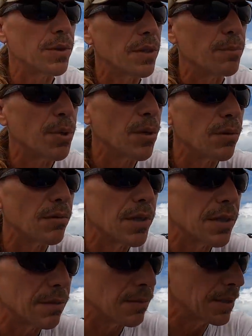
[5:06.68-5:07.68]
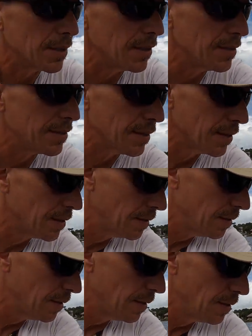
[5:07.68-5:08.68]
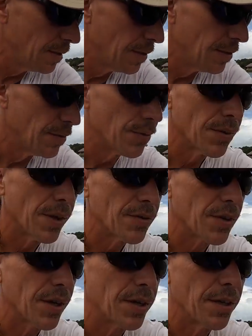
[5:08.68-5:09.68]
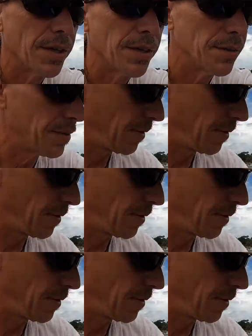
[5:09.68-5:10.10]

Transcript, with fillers: the boat really really easily. So that's kind of neat.